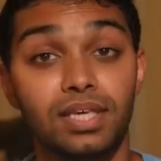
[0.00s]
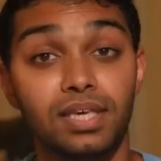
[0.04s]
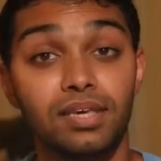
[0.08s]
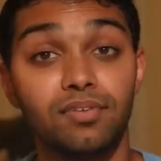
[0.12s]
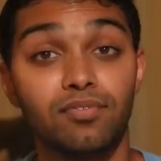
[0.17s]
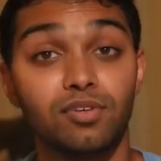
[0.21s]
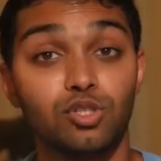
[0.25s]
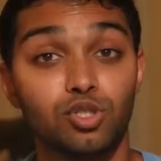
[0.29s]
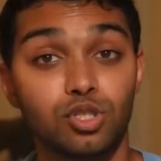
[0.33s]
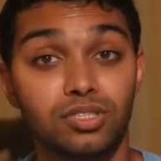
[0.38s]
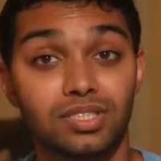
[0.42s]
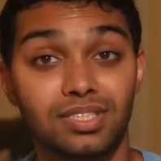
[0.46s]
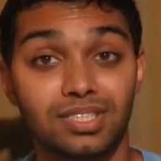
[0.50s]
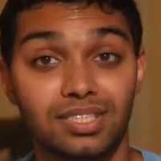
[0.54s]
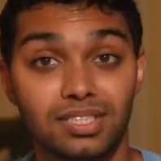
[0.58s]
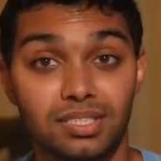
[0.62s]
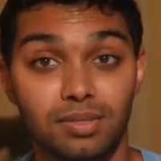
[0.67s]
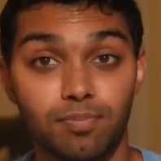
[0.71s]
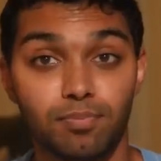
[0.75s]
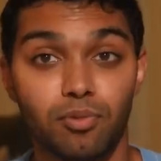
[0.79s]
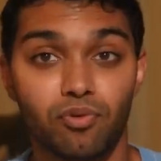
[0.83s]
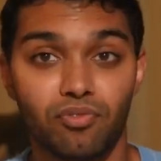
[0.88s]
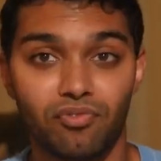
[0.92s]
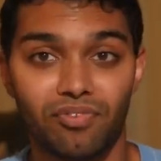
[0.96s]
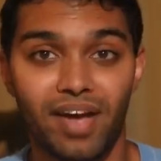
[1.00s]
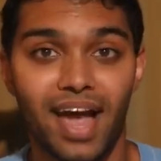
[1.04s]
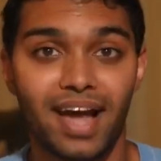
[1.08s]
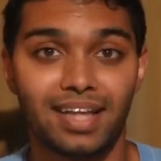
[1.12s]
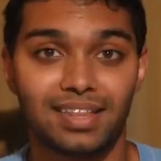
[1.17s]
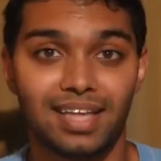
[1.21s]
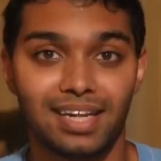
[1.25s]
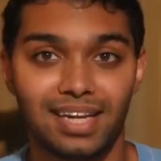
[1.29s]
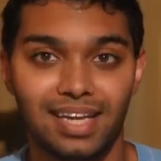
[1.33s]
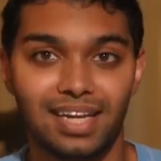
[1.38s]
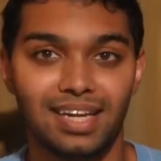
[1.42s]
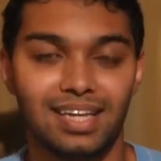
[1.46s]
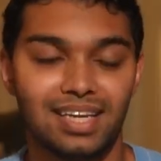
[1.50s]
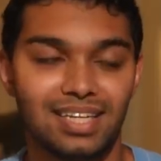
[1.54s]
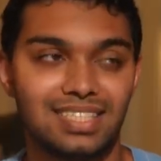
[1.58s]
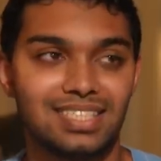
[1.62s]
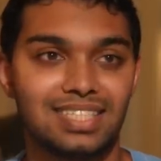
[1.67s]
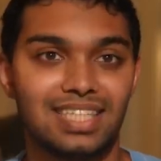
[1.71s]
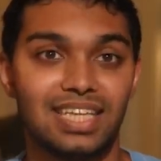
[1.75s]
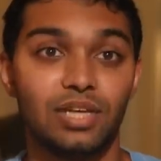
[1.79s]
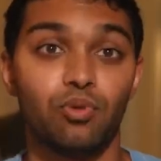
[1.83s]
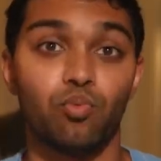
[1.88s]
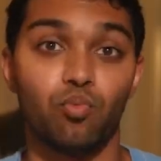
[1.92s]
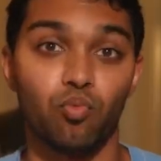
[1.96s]
Even just the simple fact that it
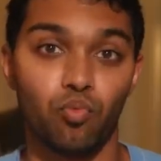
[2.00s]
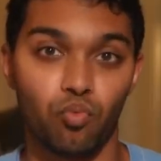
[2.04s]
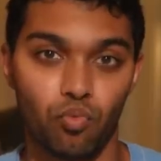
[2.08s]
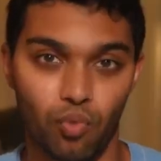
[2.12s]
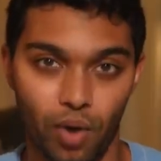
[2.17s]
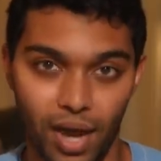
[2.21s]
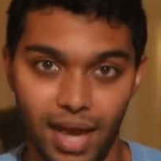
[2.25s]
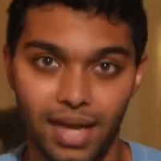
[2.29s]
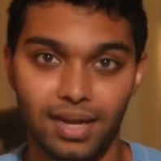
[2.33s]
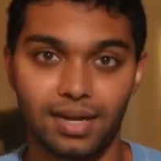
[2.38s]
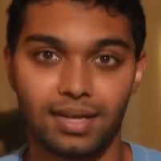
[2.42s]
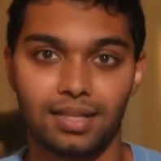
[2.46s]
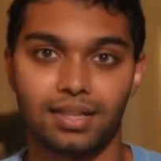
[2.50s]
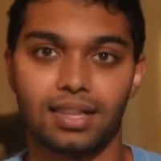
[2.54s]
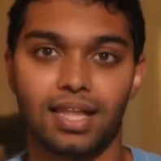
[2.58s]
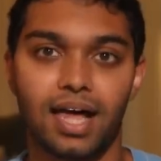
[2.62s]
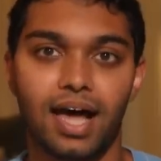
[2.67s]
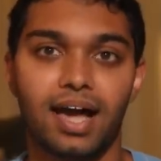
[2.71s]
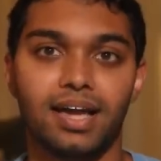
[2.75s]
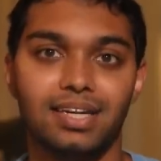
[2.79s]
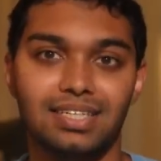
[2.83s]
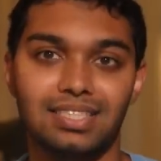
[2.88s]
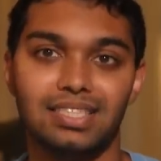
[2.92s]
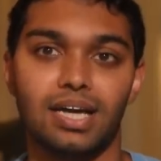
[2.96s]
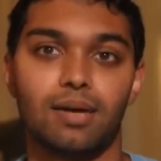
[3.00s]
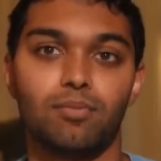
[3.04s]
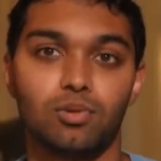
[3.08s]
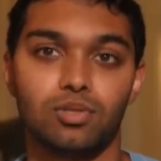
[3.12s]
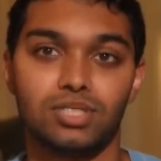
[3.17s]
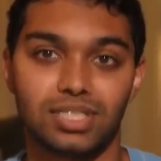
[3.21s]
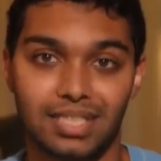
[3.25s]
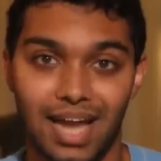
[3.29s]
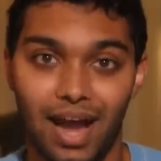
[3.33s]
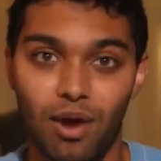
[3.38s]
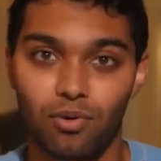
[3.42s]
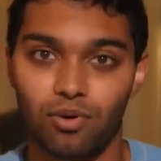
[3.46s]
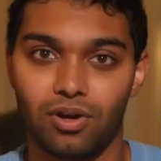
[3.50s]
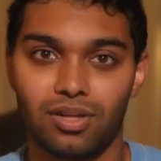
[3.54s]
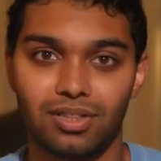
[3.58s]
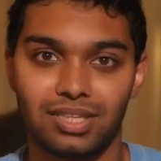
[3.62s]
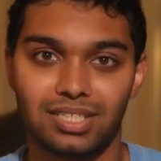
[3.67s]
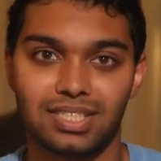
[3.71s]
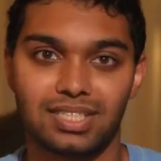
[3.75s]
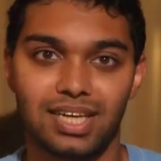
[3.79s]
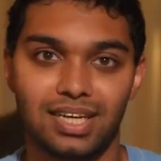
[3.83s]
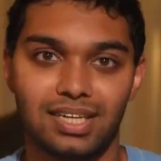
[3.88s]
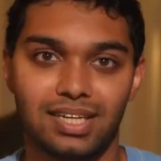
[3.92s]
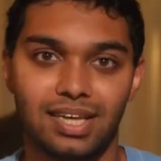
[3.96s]
is the Red Line doubles down on
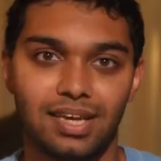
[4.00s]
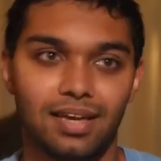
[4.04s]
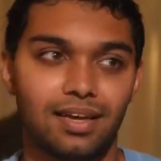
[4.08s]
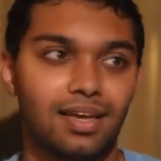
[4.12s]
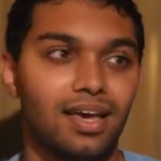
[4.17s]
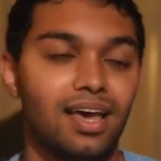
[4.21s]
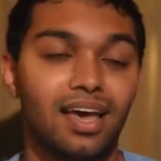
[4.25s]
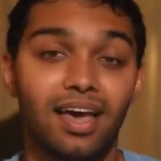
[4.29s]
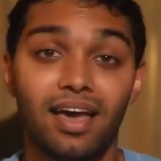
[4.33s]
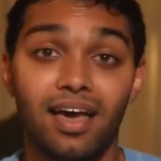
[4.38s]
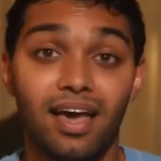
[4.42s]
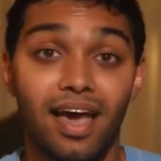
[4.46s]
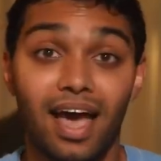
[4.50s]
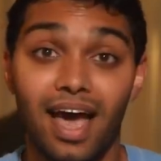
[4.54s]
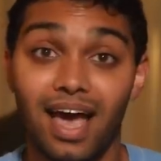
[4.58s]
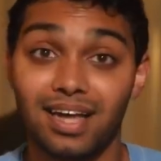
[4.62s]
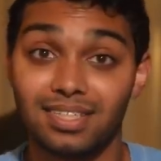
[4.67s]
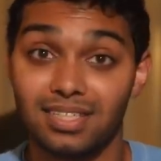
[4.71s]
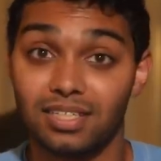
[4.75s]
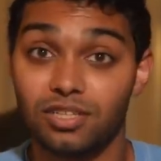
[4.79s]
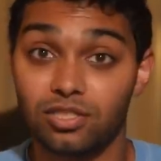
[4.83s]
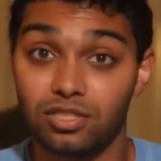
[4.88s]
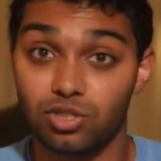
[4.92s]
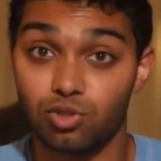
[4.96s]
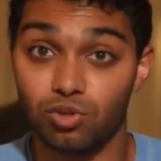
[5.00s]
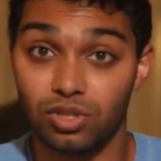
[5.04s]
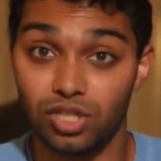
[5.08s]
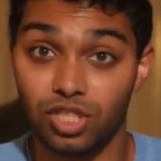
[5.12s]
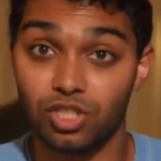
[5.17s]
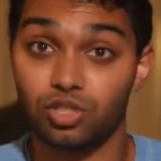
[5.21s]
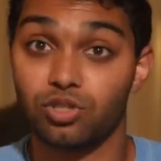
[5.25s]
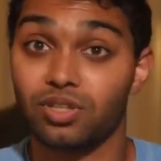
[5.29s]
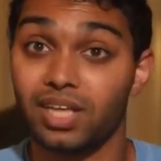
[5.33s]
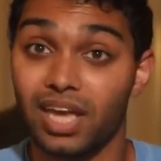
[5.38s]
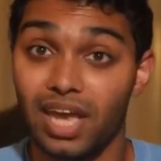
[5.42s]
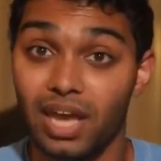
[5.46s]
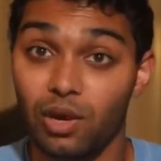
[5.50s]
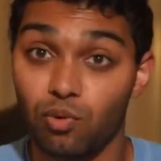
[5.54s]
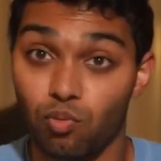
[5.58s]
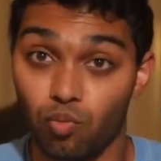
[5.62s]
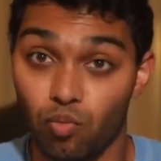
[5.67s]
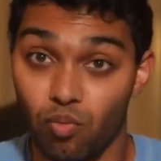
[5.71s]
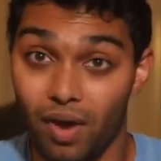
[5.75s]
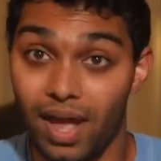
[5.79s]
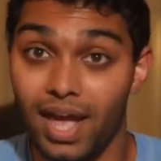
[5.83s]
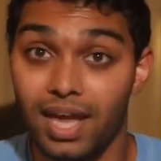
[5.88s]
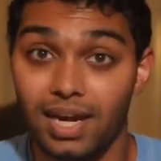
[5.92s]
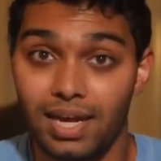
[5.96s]
this idea, as it is traditionally a
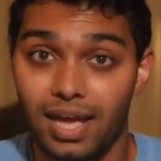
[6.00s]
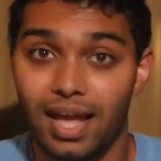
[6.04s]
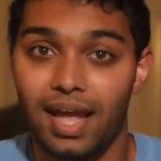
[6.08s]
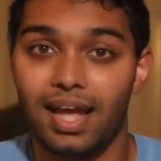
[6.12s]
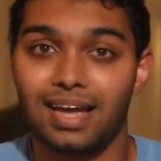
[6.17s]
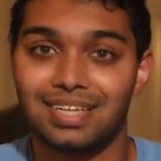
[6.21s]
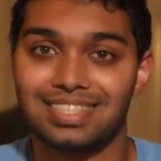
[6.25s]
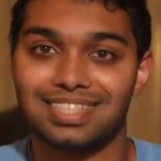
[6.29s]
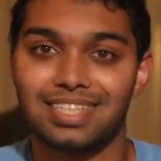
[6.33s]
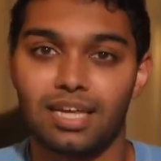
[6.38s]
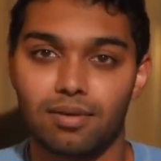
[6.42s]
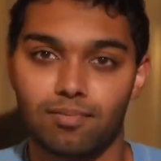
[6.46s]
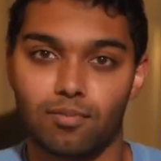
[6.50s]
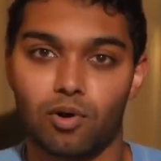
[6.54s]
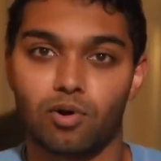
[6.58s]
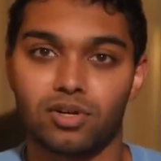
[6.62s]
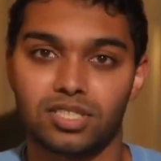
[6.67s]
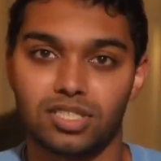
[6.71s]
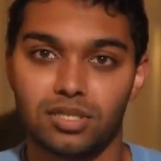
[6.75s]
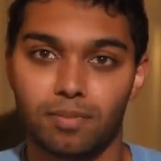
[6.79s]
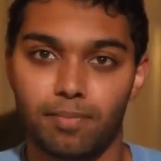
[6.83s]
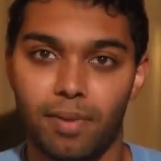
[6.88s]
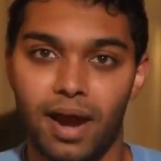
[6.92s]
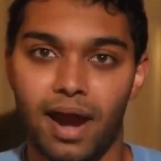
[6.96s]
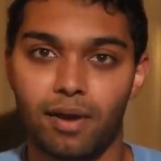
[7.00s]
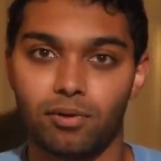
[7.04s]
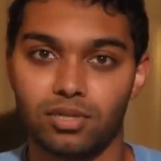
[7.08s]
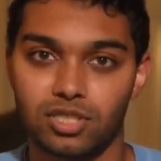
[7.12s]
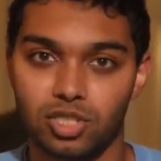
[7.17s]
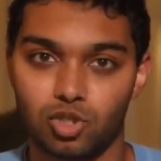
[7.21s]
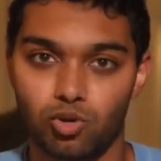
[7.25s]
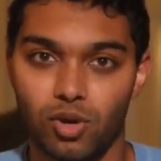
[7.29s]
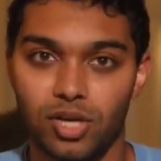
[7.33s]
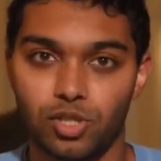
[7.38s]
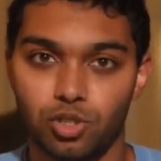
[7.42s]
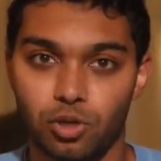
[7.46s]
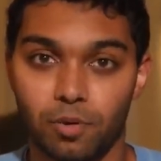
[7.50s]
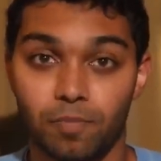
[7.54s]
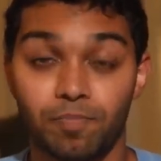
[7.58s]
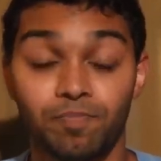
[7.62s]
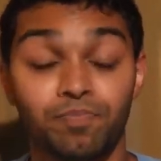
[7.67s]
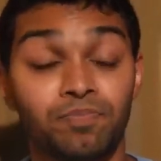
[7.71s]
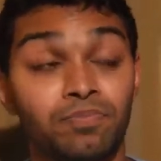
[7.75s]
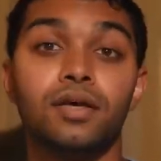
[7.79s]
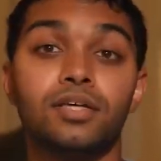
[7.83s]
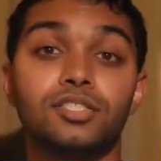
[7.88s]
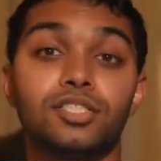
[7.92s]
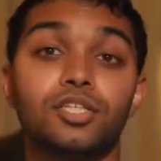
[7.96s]
red X that marks the pirate's treasure.